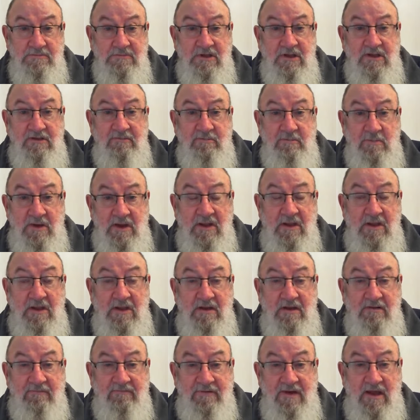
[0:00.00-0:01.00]
Leave
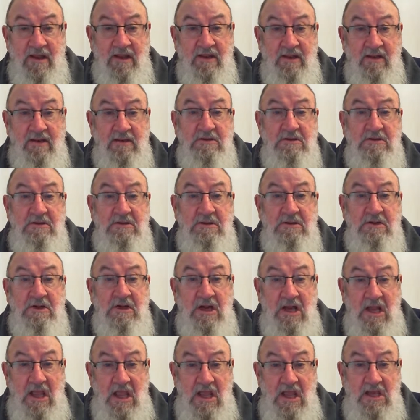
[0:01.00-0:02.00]
mother and father
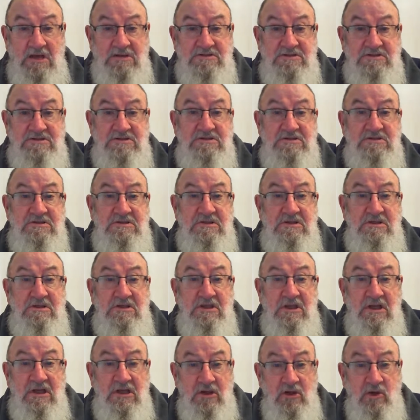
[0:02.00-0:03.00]
and house
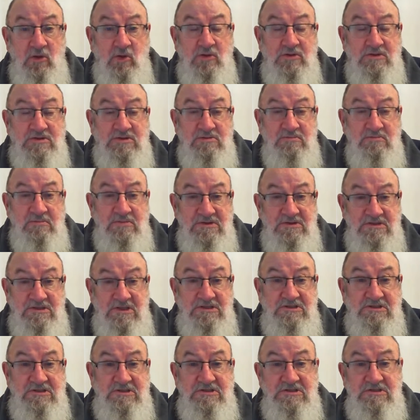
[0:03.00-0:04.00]
and goods and
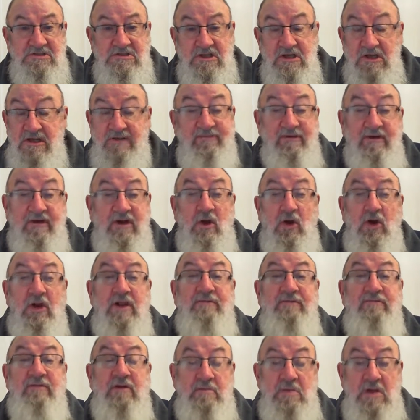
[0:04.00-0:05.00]
possessions. Leave
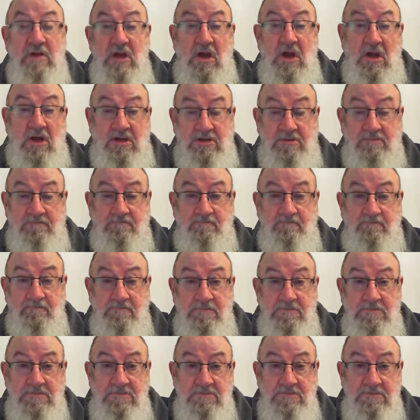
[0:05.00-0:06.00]
it behind.
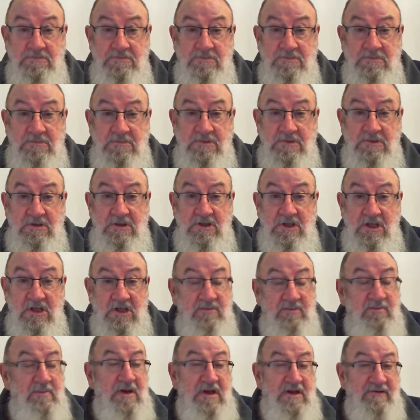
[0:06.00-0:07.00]

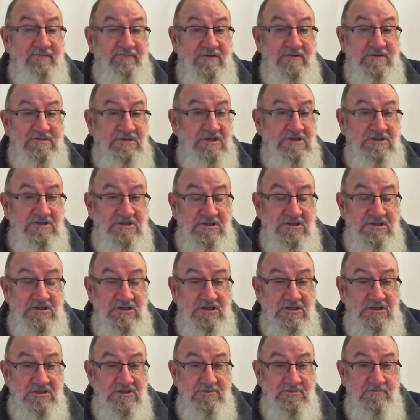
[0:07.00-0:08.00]
He's been there for 60
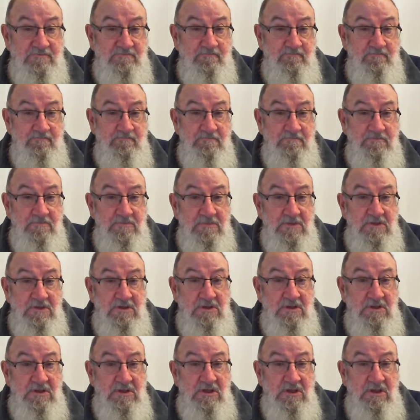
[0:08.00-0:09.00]
years.
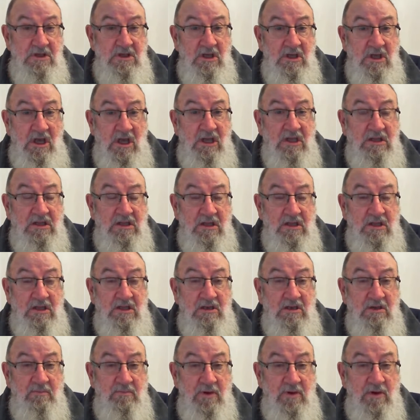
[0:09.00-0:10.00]
I think
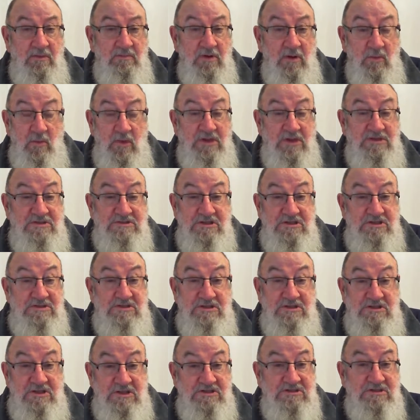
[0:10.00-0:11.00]
in probably one sense
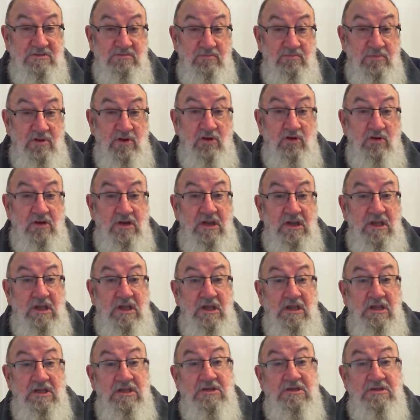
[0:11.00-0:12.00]
he doesn't belong
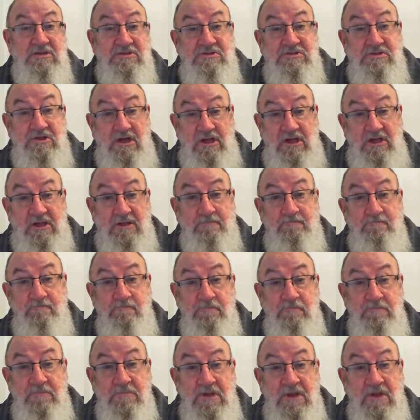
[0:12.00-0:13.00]
here in Australia.
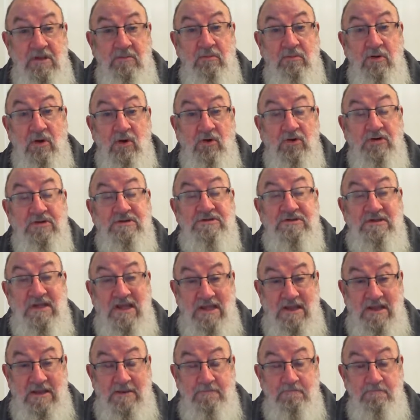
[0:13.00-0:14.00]
He belongs
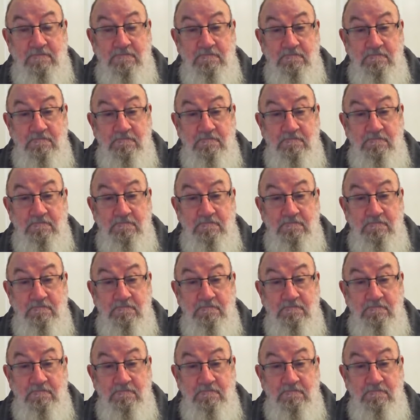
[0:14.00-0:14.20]
there.